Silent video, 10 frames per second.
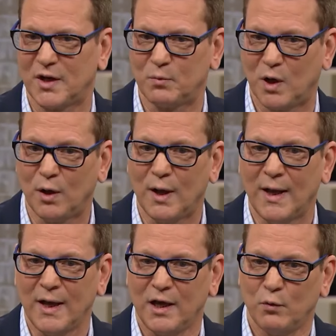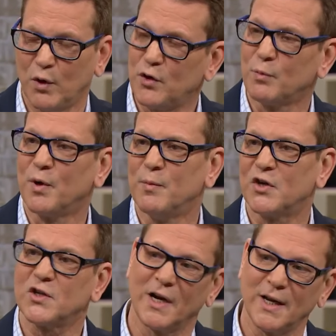said, well, with your
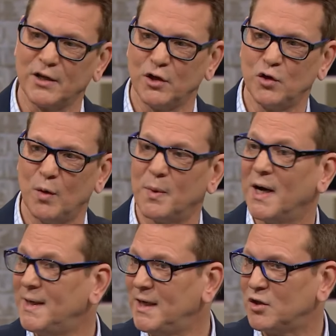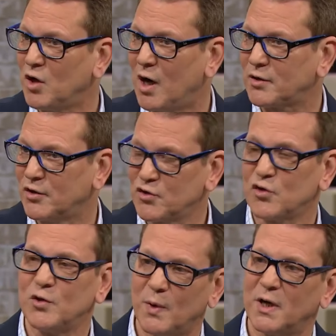permission, I'd like to do it, but I need a doctor. So
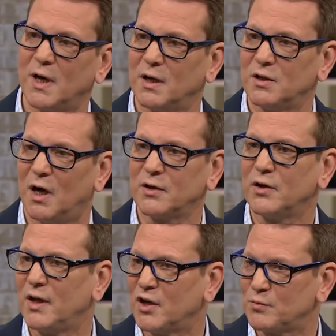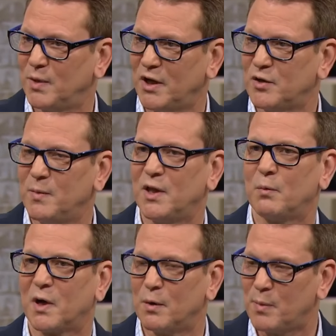she went and got a doctor. They explained to me they
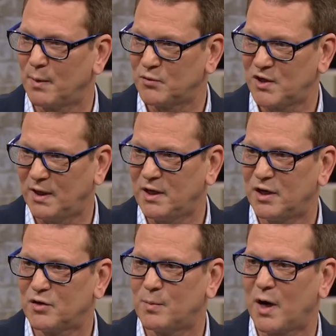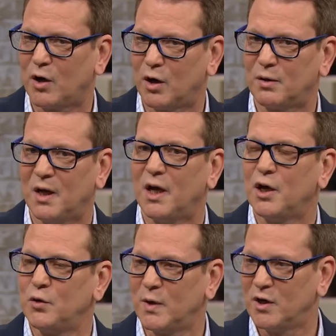were going to pump saline into my heart,
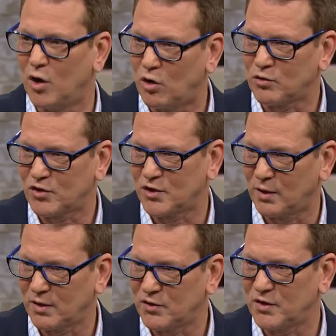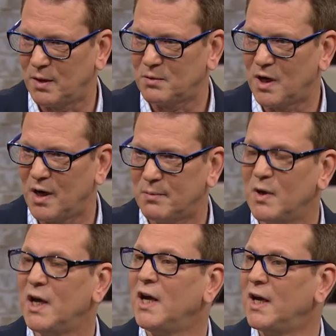doing an ultrasound at the same time.
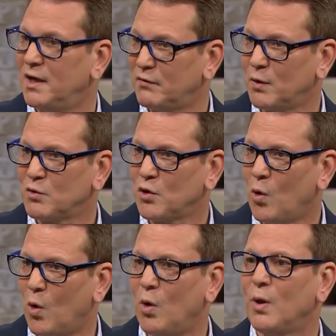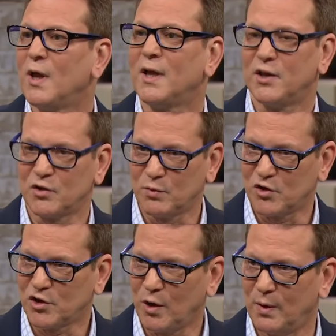And if there was a hole, this
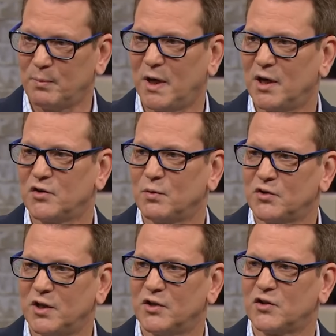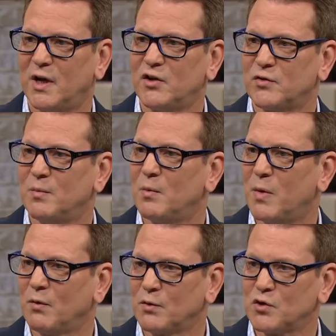would show it, because we'll see a steady stream of
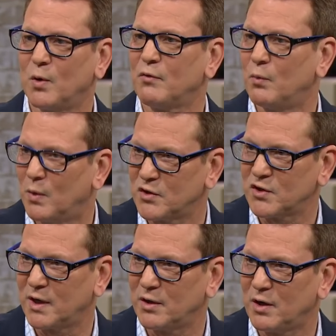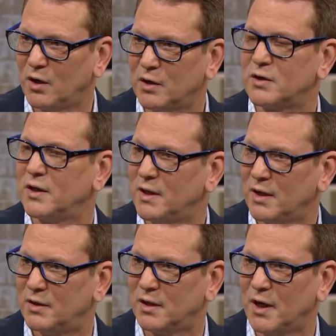bubbles going from one side of the heart to the
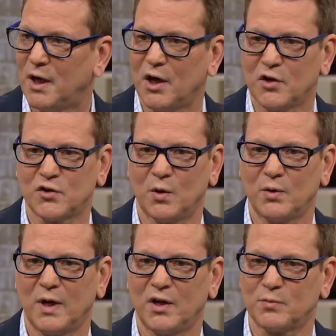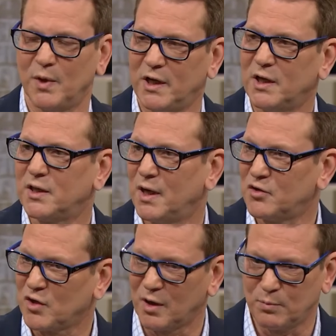other. So they explained it. They
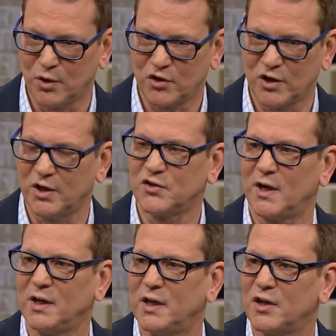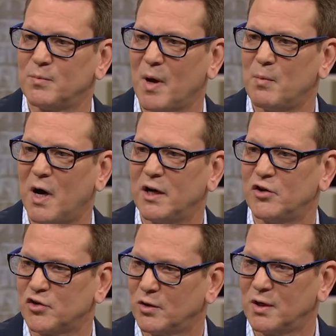started pushing the saline into my body,
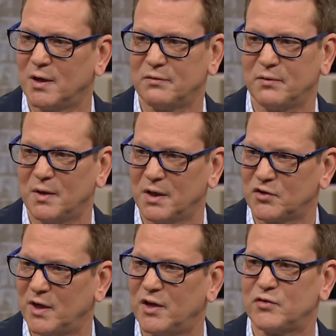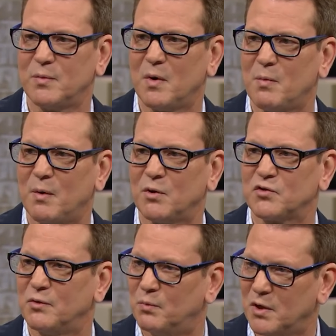and sure enough, a steady stream of
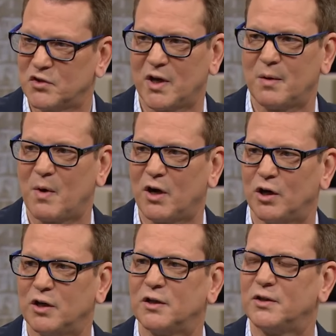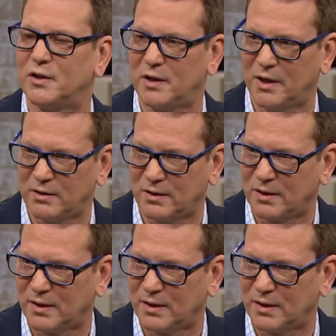bubbles from one side of my heart to the other.